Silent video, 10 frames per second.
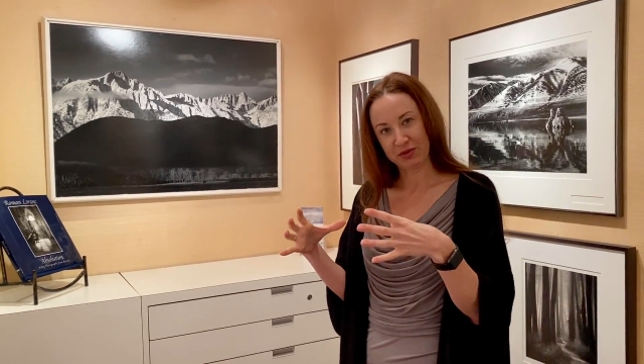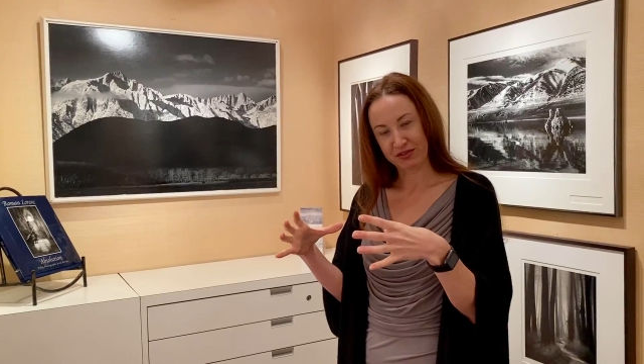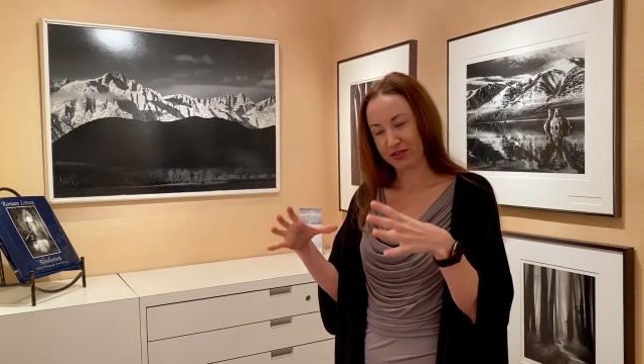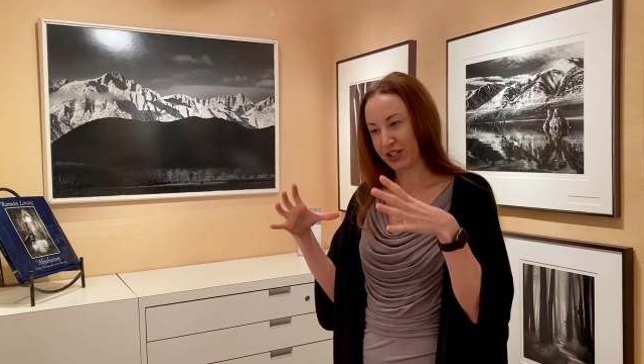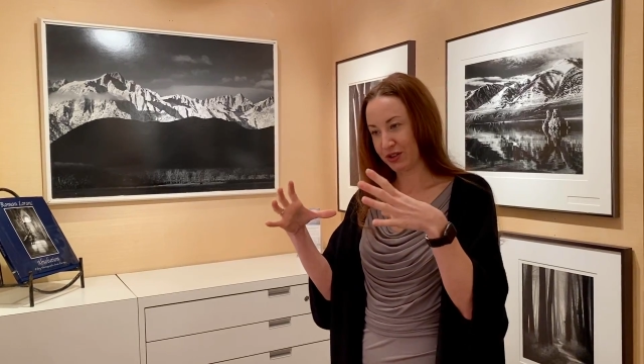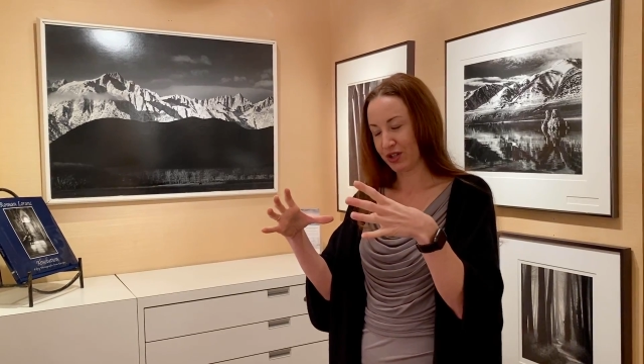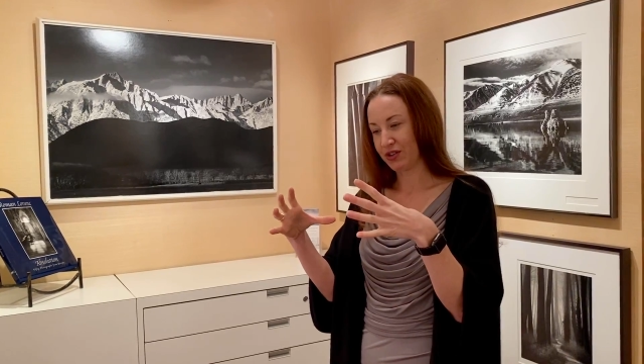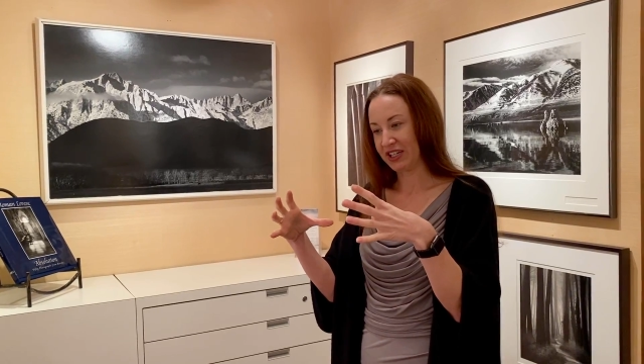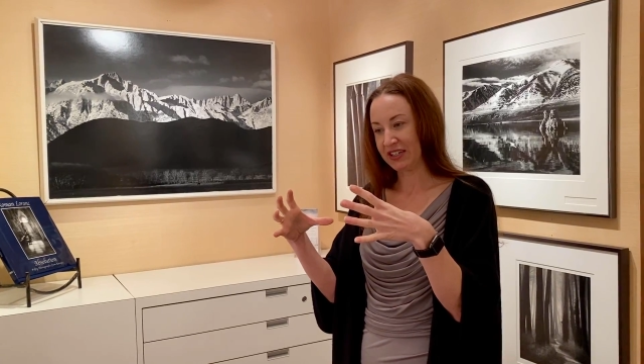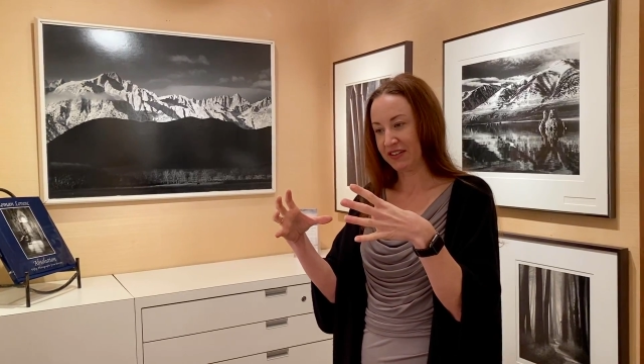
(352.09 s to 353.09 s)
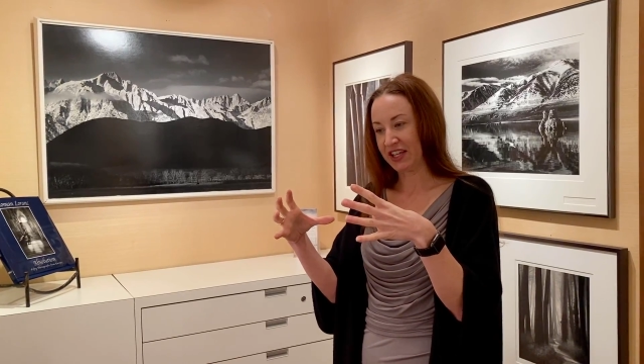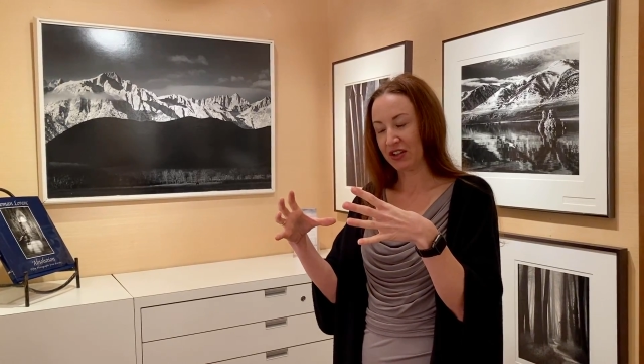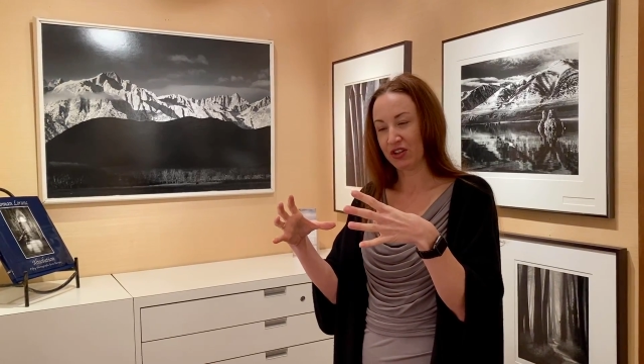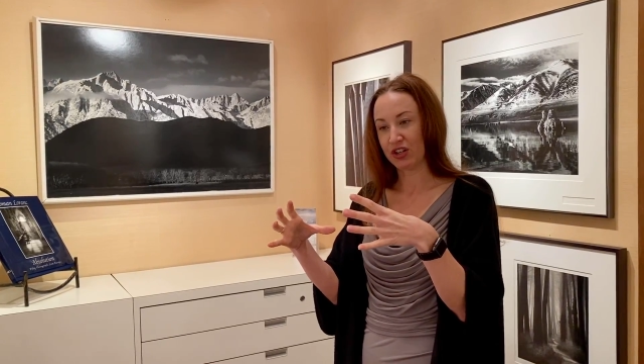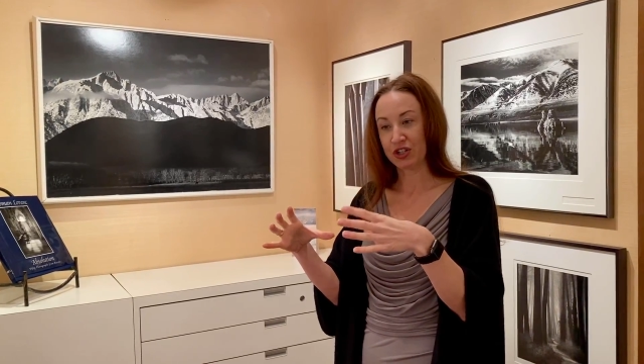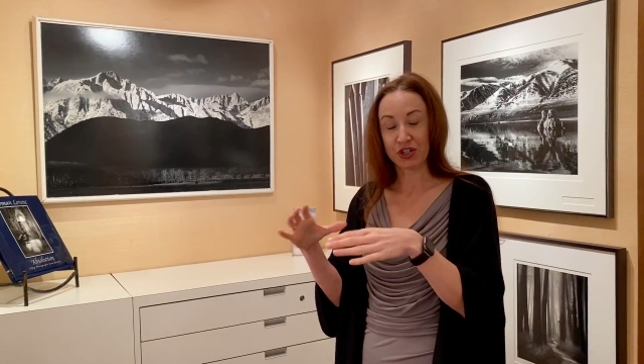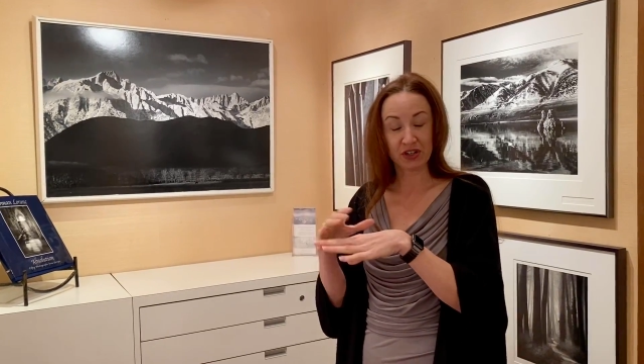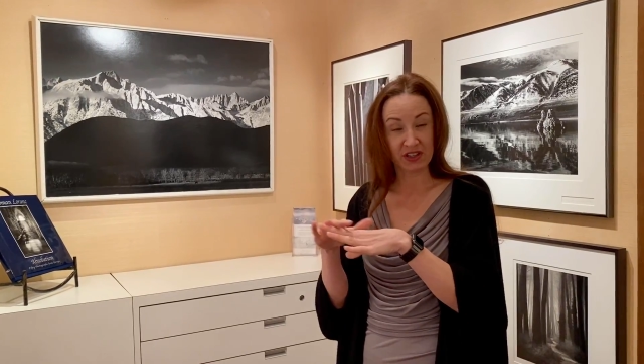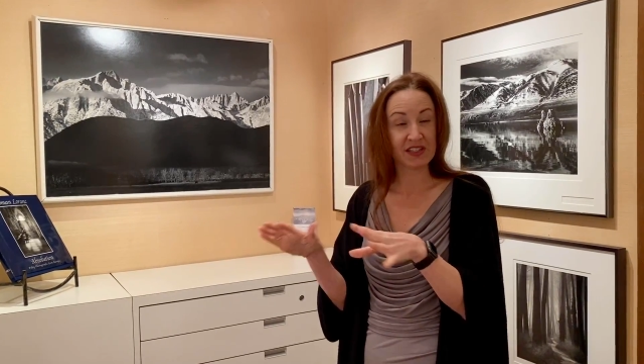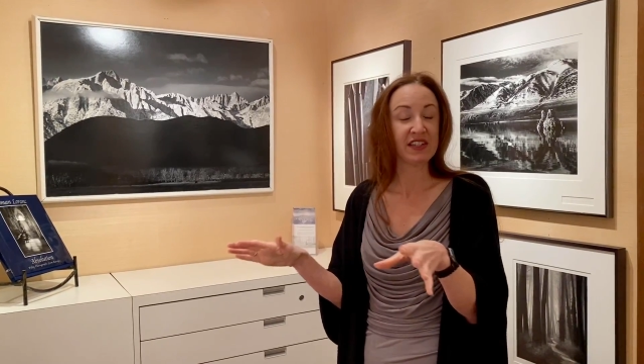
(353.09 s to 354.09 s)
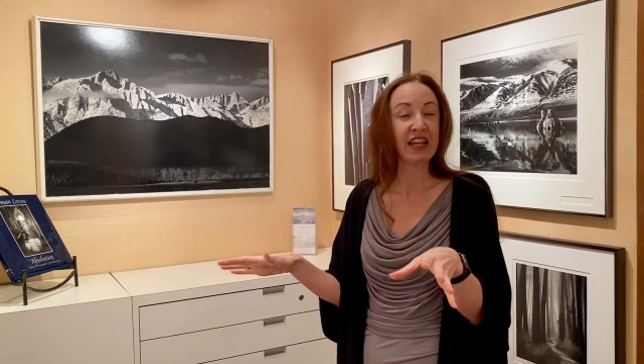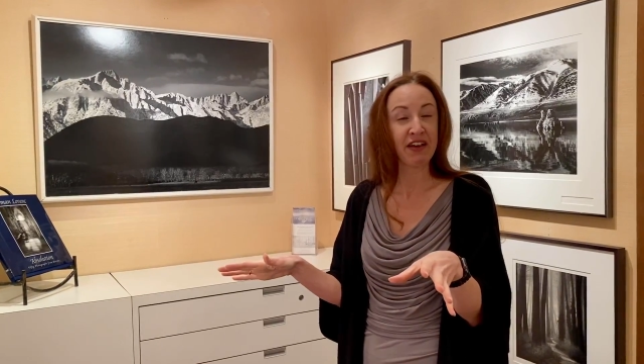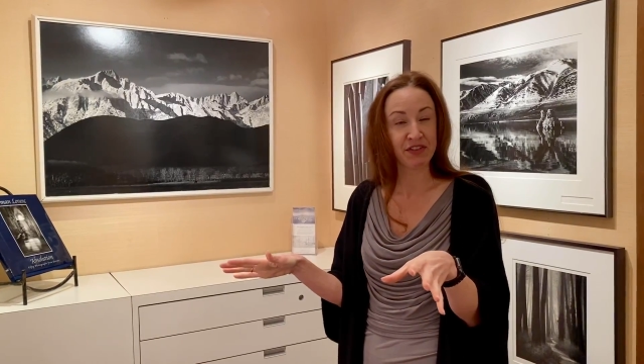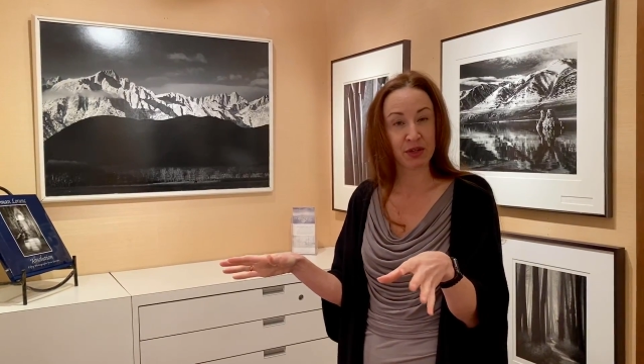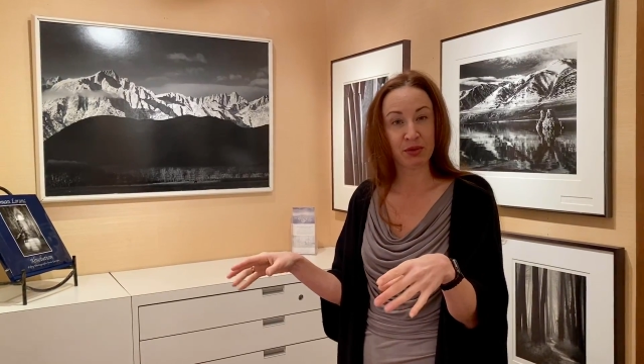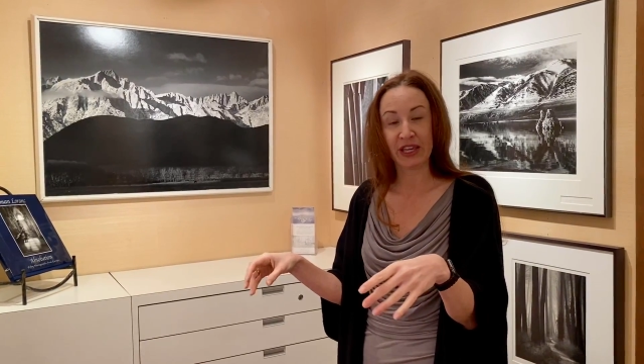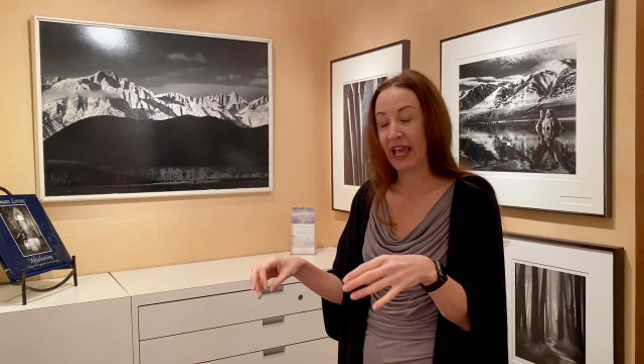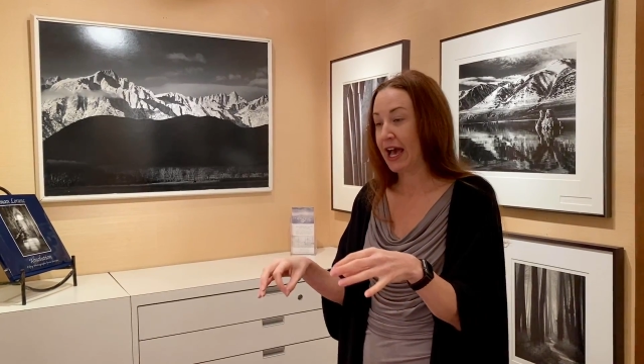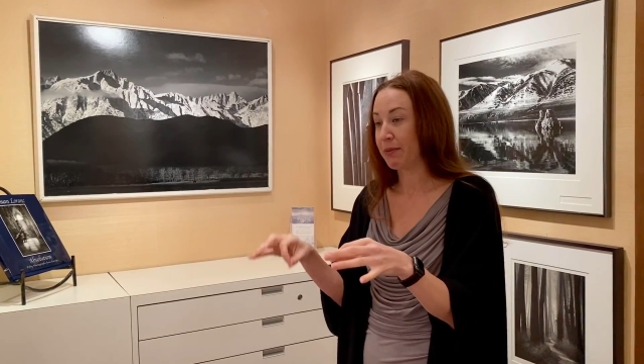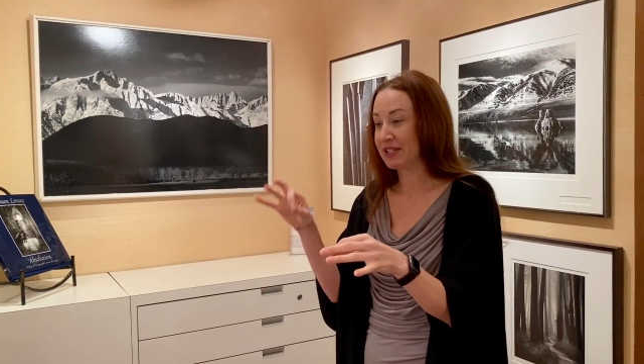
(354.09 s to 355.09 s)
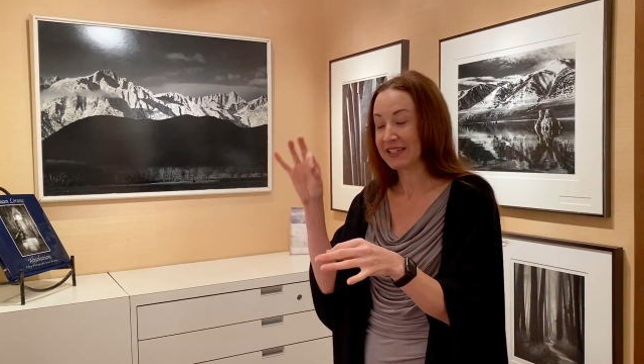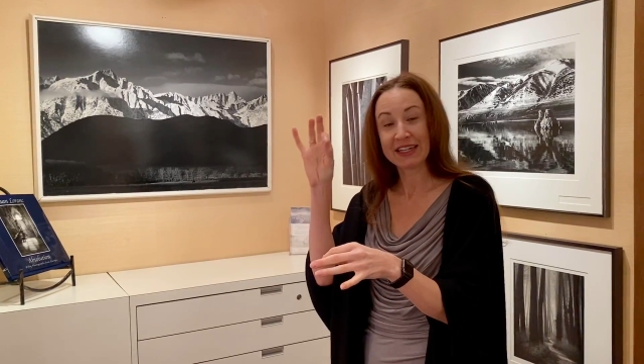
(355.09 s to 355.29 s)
before you load it in the enlarger, this inevitably happens.